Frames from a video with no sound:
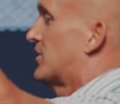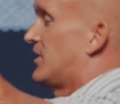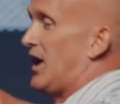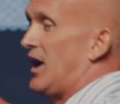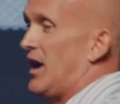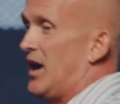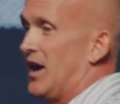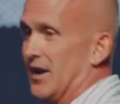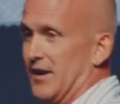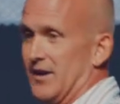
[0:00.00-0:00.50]

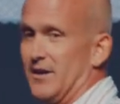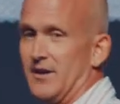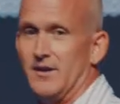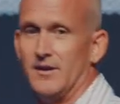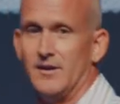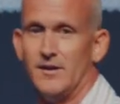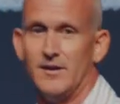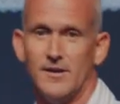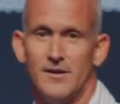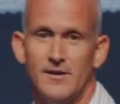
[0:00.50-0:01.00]
God.
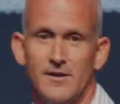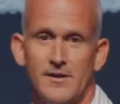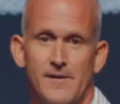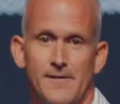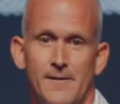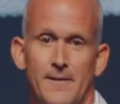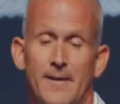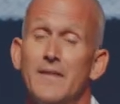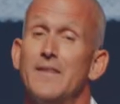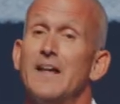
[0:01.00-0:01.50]

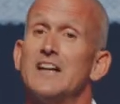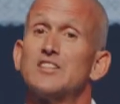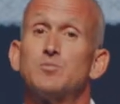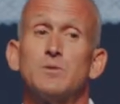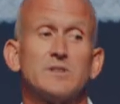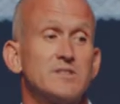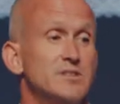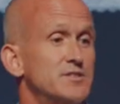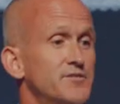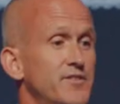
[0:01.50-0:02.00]
And that's
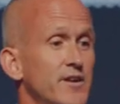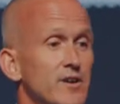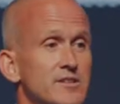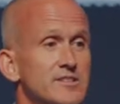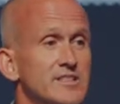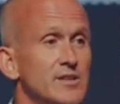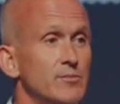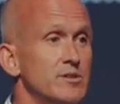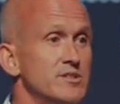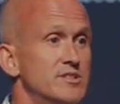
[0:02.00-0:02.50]
what this
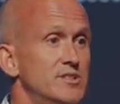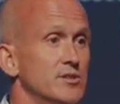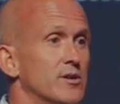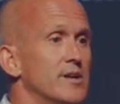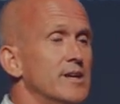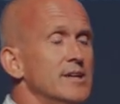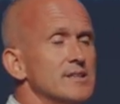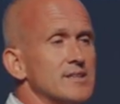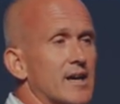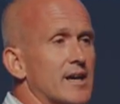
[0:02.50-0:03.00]
Pharisee was doing.
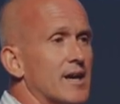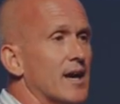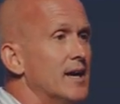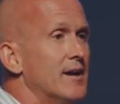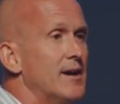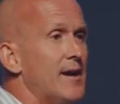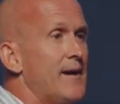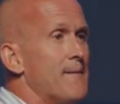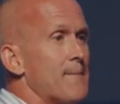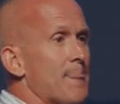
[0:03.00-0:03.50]
He's like,
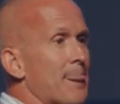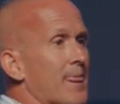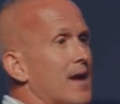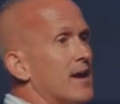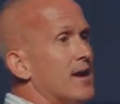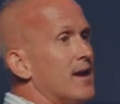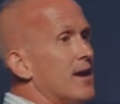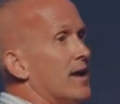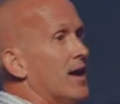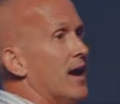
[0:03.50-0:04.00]

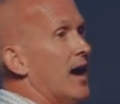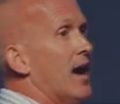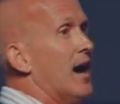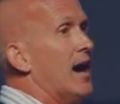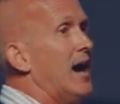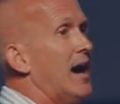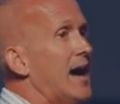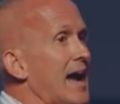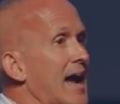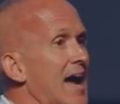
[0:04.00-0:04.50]

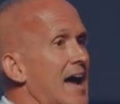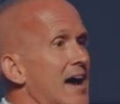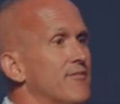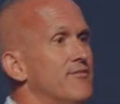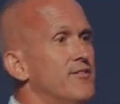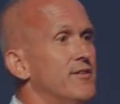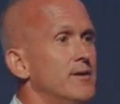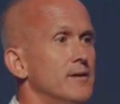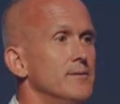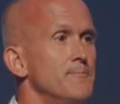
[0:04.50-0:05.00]
I
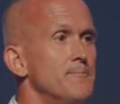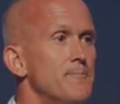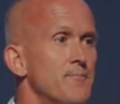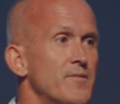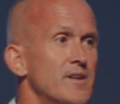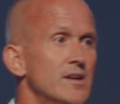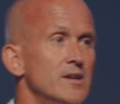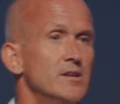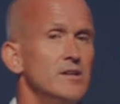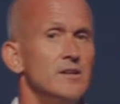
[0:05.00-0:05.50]
have
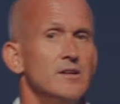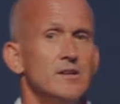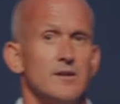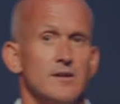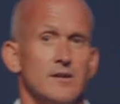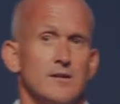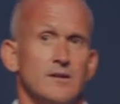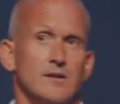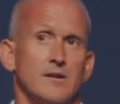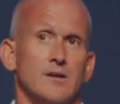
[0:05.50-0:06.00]

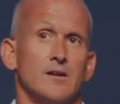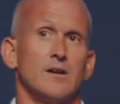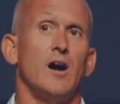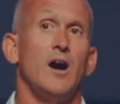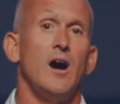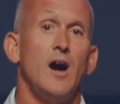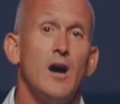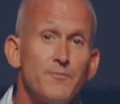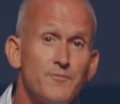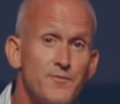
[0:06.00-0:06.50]

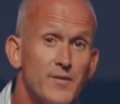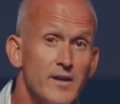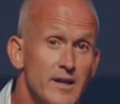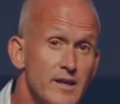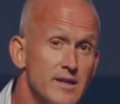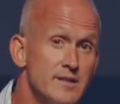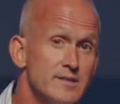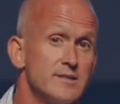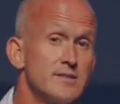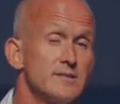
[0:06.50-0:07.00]

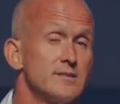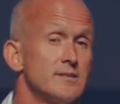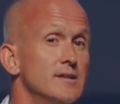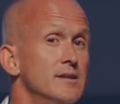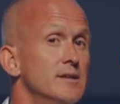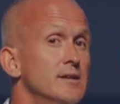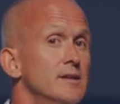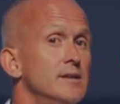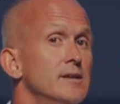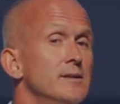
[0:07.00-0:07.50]
confidence
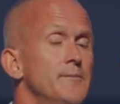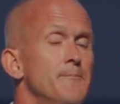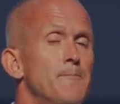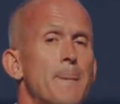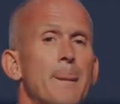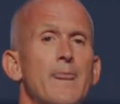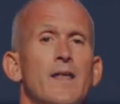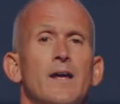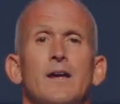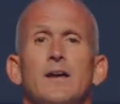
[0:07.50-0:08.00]

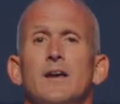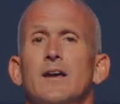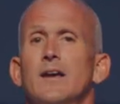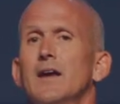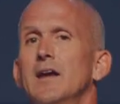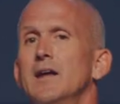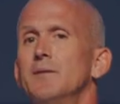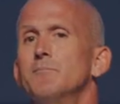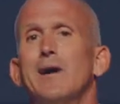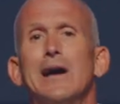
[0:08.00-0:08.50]

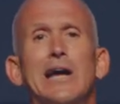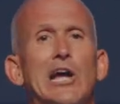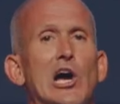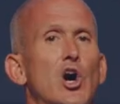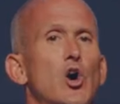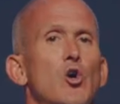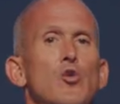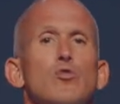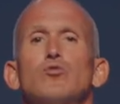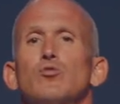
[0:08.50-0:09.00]
in my
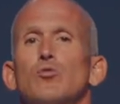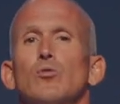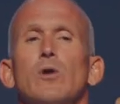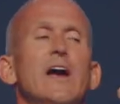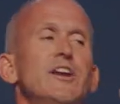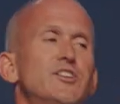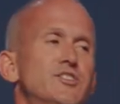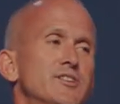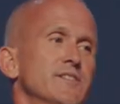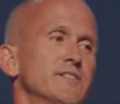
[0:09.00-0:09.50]
own
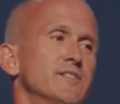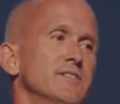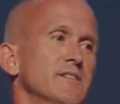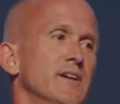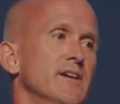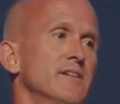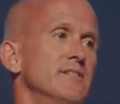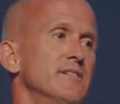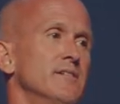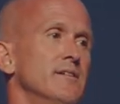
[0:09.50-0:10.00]

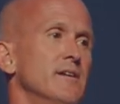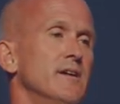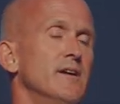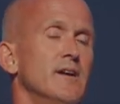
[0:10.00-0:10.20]
righteousness.